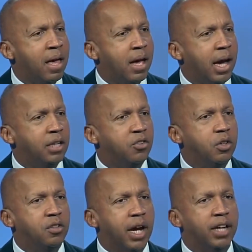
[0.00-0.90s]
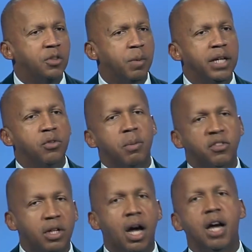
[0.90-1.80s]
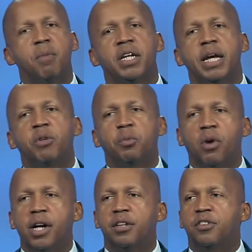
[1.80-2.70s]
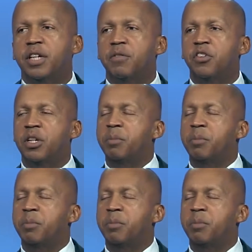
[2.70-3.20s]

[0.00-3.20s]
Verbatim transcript: And as soon as I explained to him, I said, Hi, my name is Bryan Stevenson.